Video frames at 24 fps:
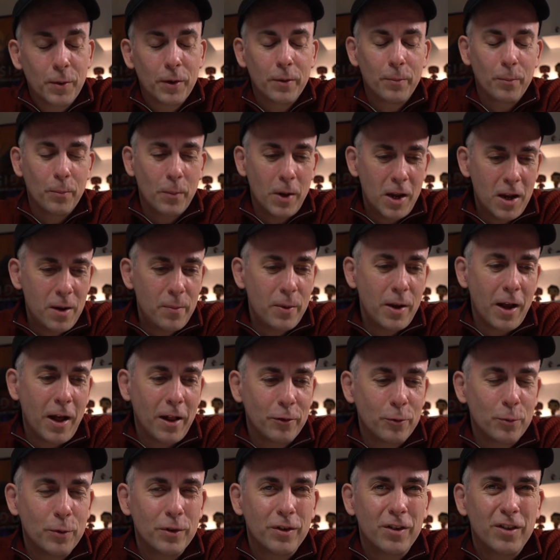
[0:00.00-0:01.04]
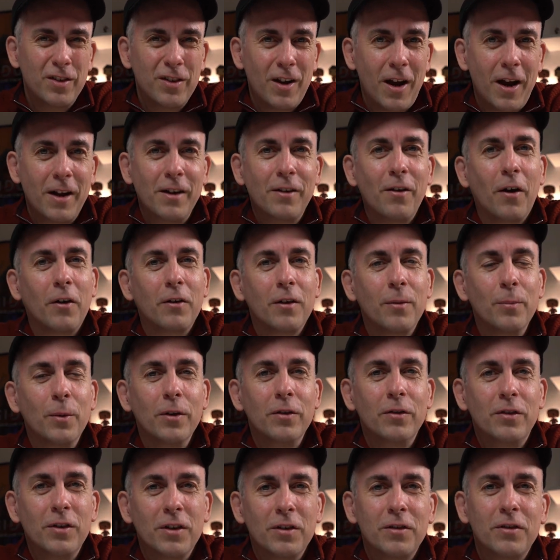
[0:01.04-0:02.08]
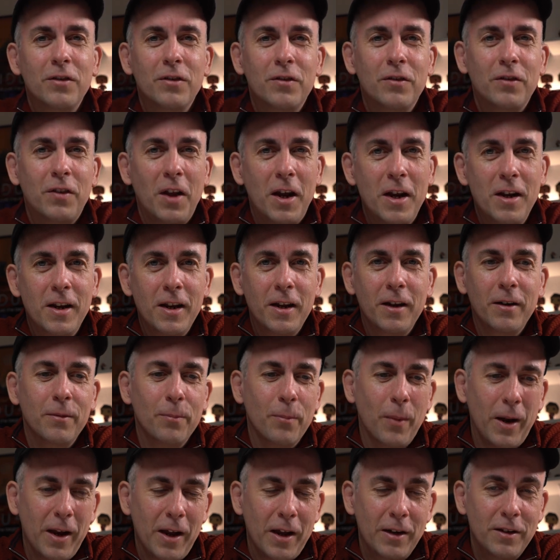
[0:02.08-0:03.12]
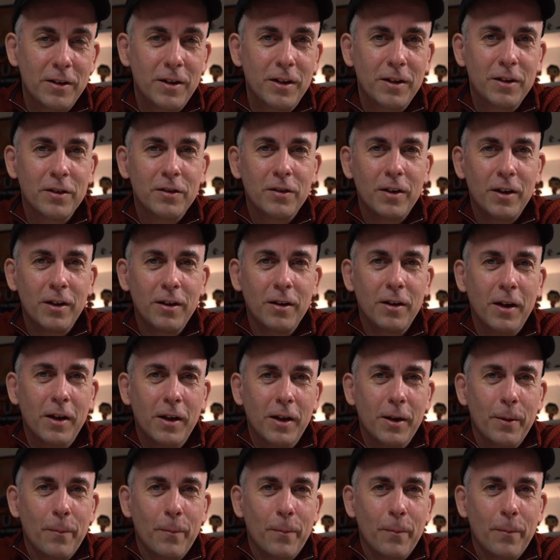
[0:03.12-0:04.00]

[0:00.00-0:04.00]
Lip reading: but maybe I'll do a design document just stating my ideas and